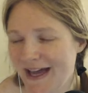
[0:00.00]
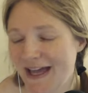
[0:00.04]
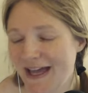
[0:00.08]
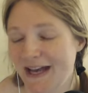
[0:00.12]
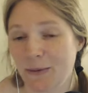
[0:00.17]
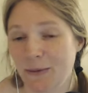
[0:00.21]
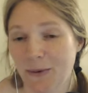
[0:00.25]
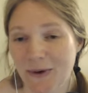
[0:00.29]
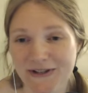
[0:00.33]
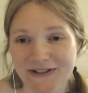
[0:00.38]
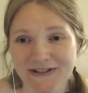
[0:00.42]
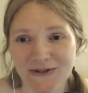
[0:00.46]
And
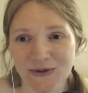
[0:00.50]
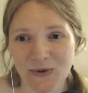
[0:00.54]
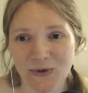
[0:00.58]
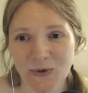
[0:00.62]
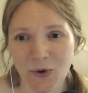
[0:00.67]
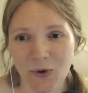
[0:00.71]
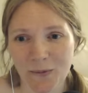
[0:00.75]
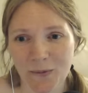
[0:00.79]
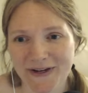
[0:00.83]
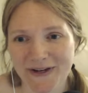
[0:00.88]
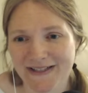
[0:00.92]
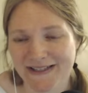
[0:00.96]
it was so
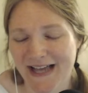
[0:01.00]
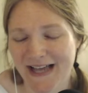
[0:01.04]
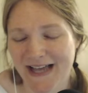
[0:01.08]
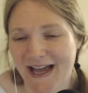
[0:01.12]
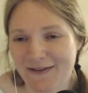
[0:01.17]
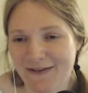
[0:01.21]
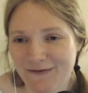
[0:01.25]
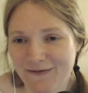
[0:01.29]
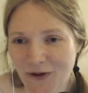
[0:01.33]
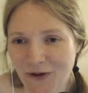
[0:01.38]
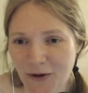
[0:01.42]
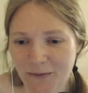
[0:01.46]
cool because
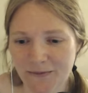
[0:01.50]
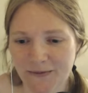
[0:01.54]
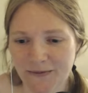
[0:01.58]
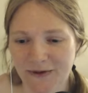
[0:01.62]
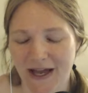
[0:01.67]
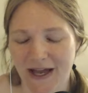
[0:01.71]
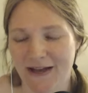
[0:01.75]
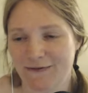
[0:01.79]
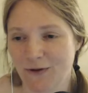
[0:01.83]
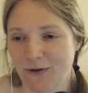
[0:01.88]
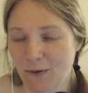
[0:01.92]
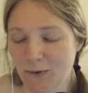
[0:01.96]
I filmed
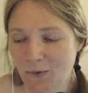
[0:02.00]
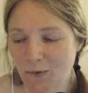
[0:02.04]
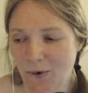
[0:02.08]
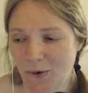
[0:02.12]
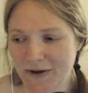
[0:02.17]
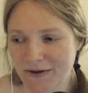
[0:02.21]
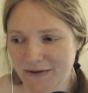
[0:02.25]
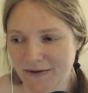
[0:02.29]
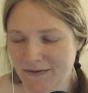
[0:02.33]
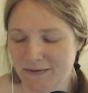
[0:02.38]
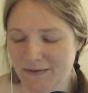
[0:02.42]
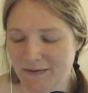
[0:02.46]

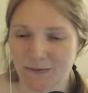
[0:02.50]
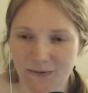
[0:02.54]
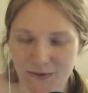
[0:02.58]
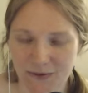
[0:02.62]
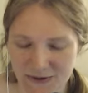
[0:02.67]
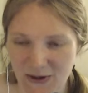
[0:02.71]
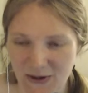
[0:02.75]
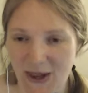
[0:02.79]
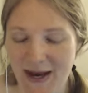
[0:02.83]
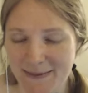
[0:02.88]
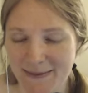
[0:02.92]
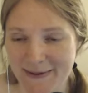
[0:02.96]
one
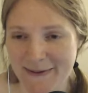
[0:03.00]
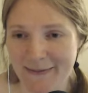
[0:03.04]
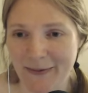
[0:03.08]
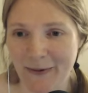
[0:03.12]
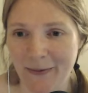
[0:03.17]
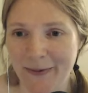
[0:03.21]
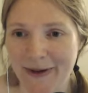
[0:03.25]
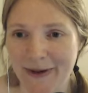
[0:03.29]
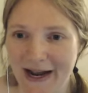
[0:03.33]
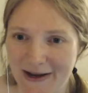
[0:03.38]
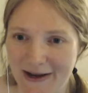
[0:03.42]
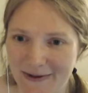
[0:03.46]
with a lot of people,
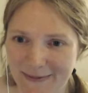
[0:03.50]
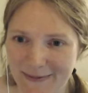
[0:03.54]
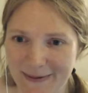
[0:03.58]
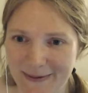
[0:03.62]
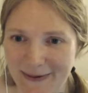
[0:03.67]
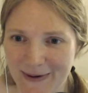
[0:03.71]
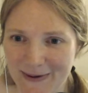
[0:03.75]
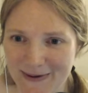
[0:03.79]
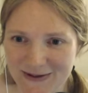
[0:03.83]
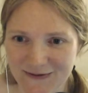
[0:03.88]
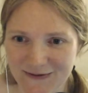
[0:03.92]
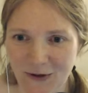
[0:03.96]
but I
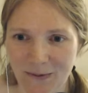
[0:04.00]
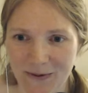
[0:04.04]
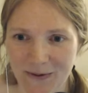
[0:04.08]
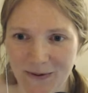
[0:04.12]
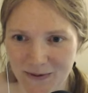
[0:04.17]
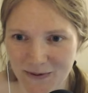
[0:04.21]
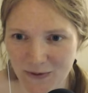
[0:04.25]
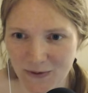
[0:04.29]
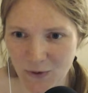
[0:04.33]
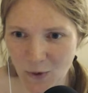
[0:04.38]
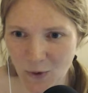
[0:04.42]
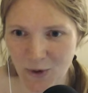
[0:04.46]
remember I was filming
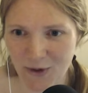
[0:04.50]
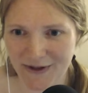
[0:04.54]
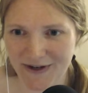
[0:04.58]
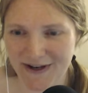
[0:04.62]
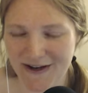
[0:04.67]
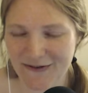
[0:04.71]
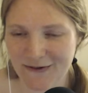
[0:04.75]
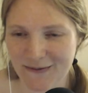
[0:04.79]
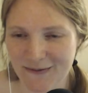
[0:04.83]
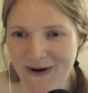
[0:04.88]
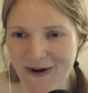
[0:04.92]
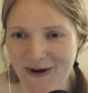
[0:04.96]
with
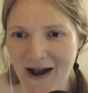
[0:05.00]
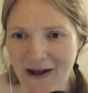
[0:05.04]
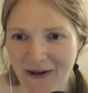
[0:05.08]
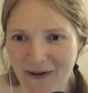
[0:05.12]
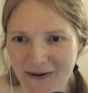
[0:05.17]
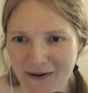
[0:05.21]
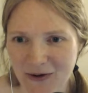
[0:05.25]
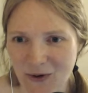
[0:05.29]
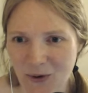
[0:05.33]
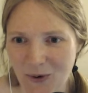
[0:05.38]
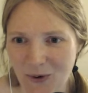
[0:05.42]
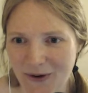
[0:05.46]
Courtney from Kyle
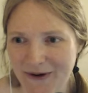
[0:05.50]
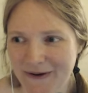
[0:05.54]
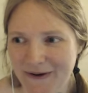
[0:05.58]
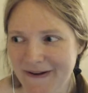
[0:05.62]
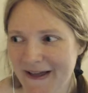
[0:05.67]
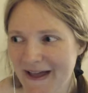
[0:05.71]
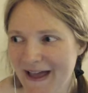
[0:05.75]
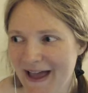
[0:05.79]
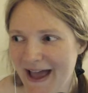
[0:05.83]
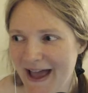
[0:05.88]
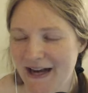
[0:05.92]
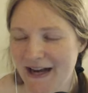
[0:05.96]
and Court,
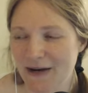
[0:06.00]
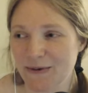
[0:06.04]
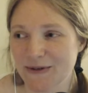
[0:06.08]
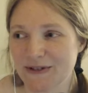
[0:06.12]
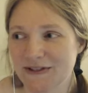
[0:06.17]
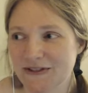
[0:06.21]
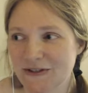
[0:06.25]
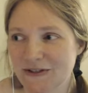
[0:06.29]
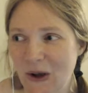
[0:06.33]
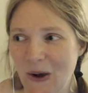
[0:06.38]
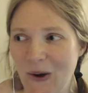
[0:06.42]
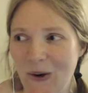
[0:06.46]
and it was
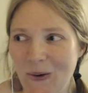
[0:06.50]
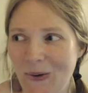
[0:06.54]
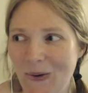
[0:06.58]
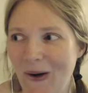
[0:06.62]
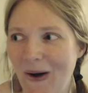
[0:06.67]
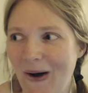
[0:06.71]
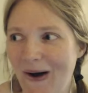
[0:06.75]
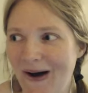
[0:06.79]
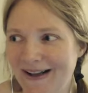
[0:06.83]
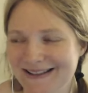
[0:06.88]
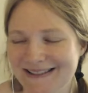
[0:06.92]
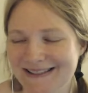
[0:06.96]
so
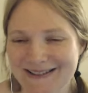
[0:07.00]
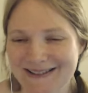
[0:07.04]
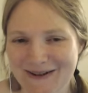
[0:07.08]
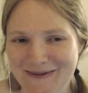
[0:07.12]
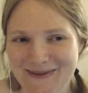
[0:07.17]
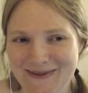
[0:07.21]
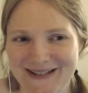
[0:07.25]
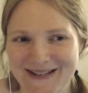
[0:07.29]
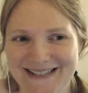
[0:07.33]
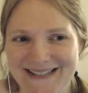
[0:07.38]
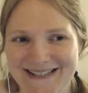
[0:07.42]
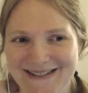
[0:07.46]

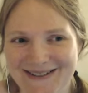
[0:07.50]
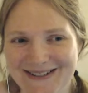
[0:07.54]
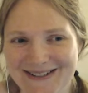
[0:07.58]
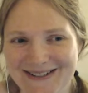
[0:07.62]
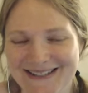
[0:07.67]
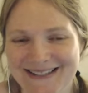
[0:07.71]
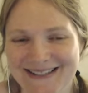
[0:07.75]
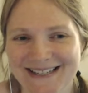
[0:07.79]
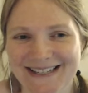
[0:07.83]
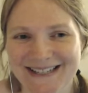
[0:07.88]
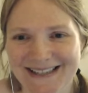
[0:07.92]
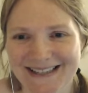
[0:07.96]
awesome because we were
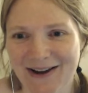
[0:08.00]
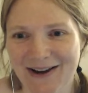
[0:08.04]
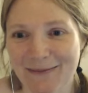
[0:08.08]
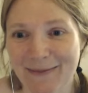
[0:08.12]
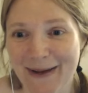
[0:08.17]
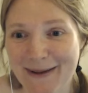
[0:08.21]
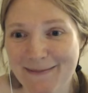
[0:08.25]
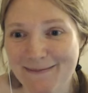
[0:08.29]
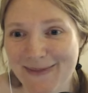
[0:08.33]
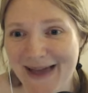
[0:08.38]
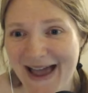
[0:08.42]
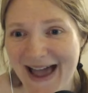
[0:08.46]
sitting there,
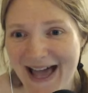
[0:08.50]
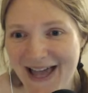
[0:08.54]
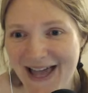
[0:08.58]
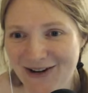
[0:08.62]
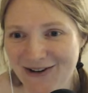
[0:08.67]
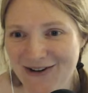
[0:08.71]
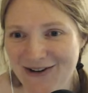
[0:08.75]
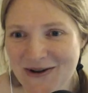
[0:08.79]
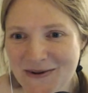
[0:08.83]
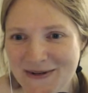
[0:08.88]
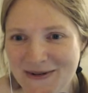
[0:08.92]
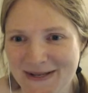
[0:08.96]
my
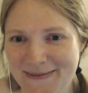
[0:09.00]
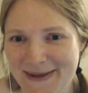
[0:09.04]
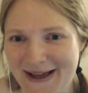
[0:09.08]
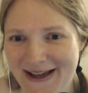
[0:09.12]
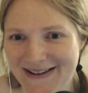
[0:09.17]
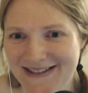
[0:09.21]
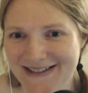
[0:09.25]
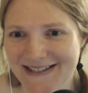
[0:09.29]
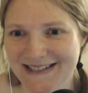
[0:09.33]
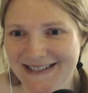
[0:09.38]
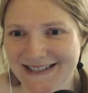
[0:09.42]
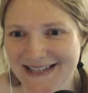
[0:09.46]
battery was
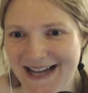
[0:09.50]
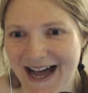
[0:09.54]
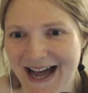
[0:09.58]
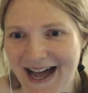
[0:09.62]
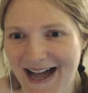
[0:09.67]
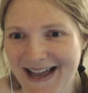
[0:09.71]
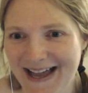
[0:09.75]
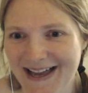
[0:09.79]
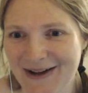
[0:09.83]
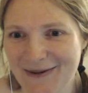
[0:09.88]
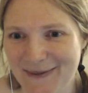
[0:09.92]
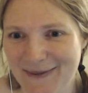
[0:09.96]
about to
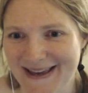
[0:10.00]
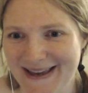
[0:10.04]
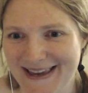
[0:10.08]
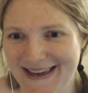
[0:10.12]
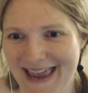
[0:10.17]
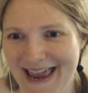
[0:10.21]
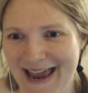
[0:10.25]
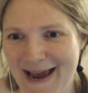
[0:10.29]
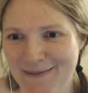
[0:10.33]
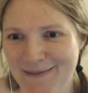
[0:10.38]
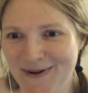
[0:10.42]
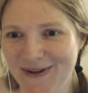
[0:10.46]
die on my
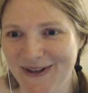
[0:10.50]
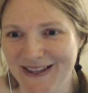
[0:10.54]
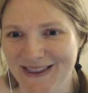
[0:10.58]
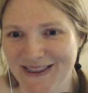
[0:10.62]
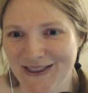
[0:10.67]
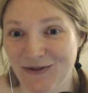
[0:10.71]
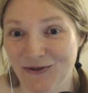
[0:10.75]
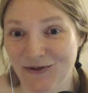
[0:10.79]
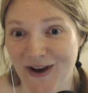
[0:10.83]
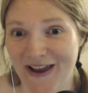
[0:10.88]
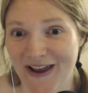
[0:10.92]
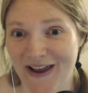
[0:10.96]
camera, like
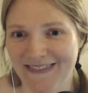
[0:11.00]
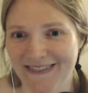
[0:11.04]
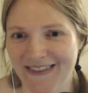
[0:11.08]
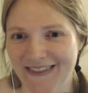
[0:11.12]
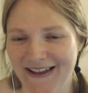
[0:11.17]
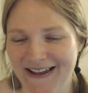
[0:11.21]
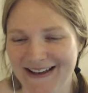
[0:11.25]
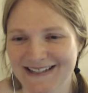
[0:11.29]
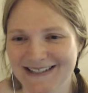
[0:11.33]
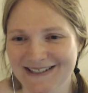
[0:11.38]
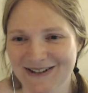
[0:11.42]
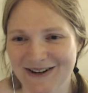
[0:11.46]
the red
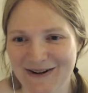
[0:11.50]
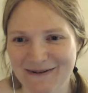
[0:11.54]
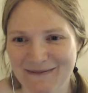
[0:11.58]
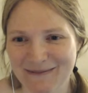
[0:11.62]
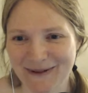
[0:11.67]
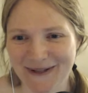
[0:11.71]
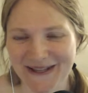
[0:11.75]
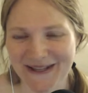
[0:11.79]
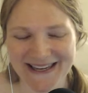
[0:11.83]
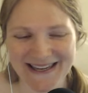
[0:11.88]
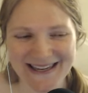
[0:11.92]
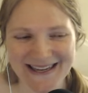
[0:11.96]
light started
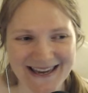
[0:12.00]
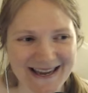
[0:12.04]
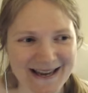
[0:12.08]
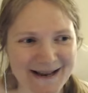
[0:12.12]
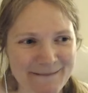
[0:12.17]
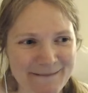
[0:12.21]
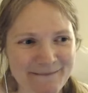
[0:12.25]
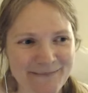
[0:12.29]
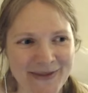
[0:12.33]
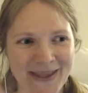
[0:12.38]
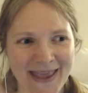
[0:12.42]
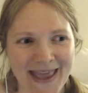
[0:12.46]

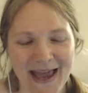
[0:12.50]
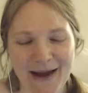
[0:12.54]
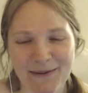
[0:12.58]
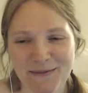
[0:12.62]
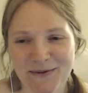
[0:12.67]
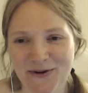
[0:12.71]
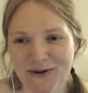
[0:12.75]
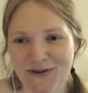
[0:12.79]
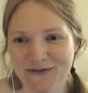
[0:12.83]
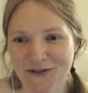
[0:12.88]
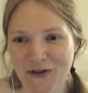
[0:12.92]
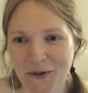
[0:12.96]
blinking, and
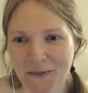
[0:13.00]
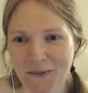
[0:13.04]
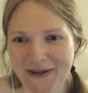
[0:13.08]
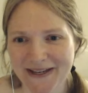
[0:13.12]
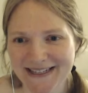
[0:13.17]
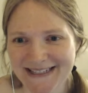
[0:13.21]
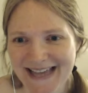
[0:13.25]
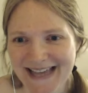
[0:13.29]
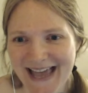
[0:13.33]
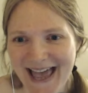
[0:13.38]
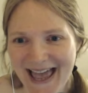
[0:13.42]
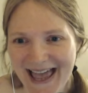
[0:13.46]
we were filming
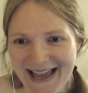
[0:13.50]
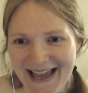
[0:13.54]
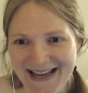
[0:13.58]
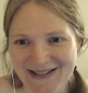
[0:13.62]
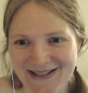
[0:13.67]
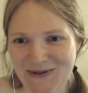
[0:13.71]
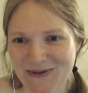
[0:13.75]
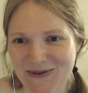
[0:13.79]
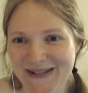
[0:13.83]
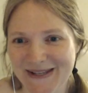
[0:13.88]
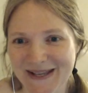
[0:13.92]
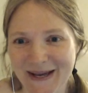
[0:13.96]
a tag,
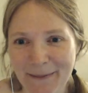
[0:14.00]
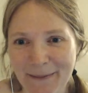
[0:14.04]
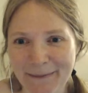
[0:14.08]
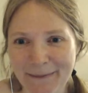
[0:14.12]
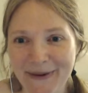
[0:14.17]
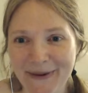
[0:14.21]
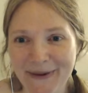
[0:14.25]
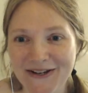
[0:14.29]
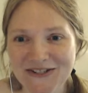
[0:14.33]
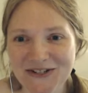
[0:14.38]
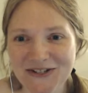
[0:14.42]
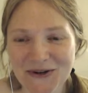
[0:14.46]
so it was like a
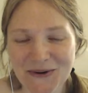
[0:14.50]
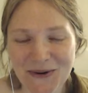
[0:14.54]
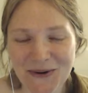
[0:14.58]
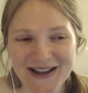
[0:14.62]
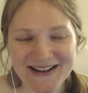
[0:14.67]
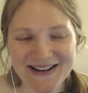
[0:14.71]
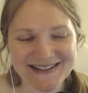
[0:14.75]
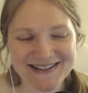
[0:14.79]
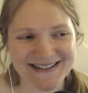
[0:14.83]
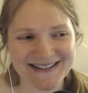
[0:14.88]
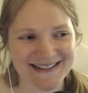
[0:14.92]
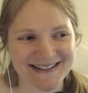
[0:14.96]
bunch of
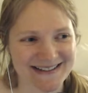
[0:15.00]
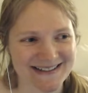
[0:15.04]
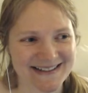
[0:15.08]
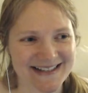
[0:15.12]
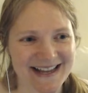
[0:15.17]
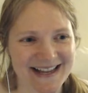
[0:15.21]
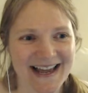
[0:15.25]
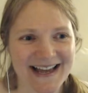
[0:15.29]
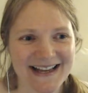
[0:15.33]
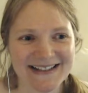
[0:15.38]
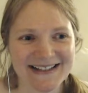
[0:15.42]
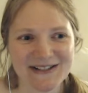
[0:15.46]
questions.
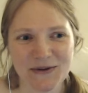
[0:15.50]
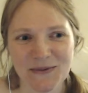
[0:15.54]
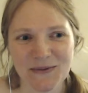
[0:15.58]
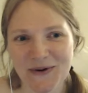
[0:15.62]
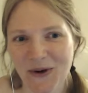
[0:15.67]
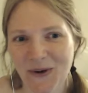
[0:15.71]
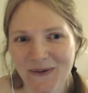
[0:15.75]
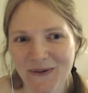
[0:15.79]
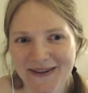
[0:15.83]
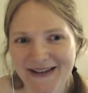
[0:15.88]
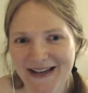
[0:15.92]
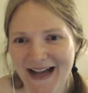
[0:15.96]
So
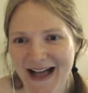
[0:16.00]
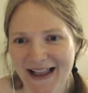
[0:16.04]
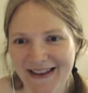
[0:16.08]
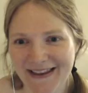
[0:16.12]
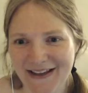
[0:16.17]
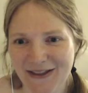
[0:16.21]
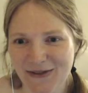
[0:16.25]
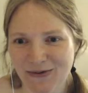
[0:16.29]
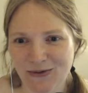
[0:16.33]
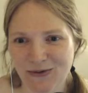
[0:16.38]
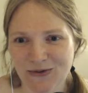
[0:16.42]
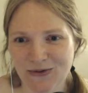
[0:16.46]
we only got
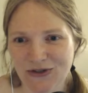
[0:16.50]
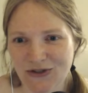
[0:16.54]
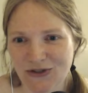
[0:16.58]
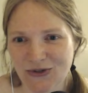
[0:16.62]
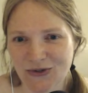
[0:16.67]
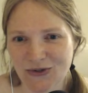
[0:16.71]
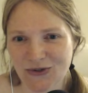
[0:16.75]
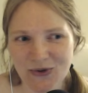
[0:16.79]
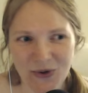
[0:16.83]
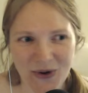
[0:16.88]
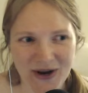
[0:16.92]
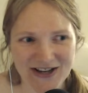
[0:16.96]
like through
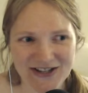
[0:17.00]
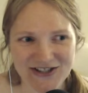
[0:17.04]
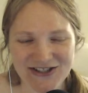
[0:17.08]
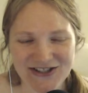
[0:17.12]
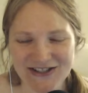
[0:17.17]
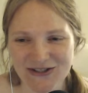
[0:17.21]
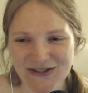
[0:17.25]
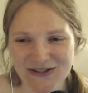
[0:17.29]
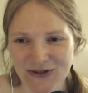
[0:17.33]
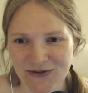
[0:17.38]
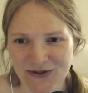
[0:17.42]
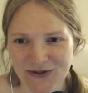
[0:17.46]
2
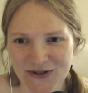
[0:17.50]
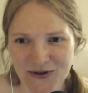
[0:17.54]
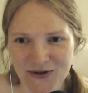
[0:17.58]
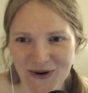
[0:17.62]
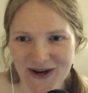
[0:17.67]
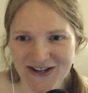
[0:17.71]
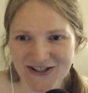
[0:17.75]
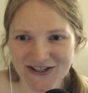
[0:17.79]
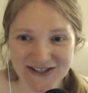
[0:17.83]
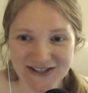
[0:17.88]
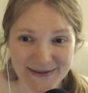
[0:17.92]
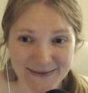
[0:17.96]
questions or 3
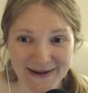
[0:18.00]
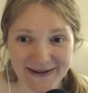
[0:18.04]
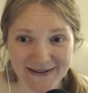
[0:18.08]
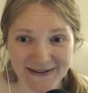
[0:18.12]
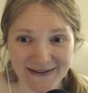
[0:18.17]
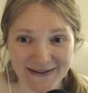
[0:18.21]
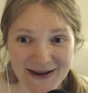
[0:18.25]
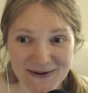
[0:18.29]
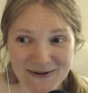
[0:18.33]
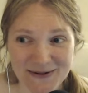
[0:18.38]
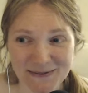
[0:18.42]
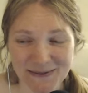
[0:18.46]
questions and my
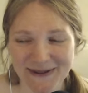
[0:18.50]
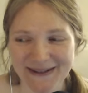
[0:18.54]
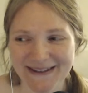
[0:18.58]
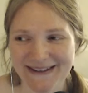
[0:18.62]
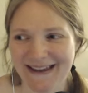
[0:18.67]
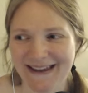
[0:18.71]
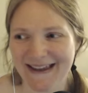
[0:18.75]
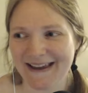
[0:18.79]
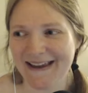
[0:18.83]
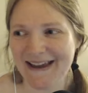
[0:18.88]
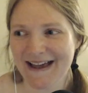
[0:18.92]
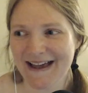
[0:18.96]
light was
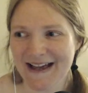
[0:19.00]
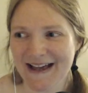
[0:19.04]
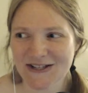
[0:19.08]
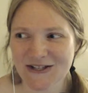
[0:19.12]
blinking.